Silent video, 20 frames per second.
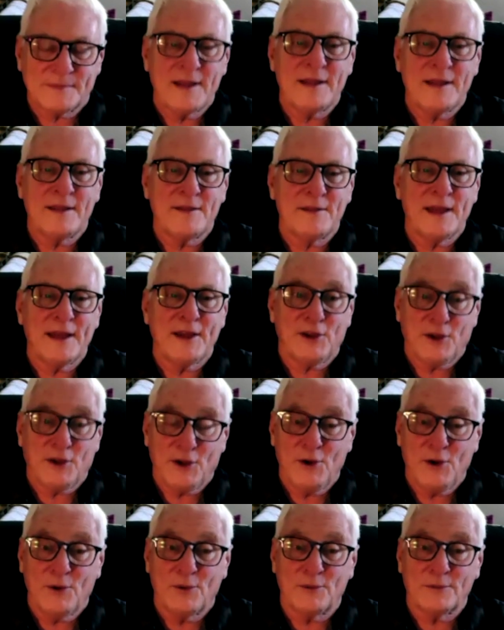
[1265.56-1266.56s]
Thank
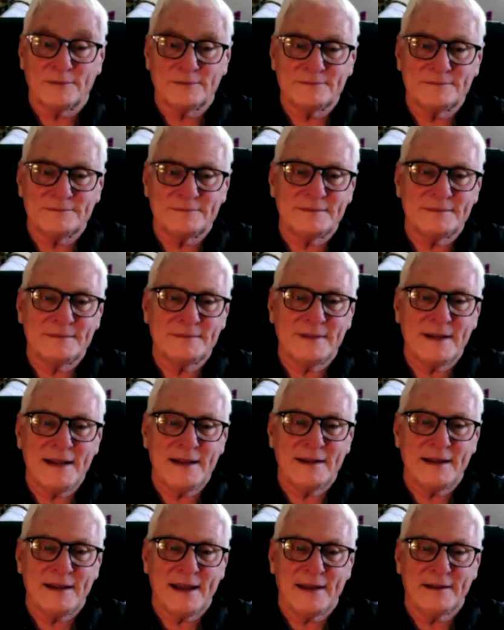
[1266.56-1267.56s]
you.
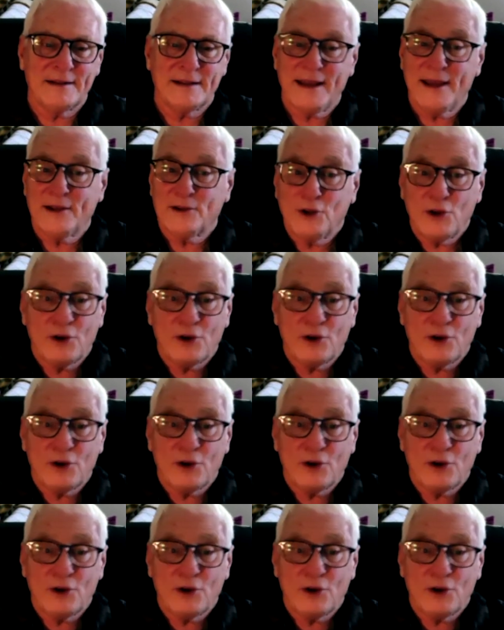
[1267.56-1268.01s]
So, and again,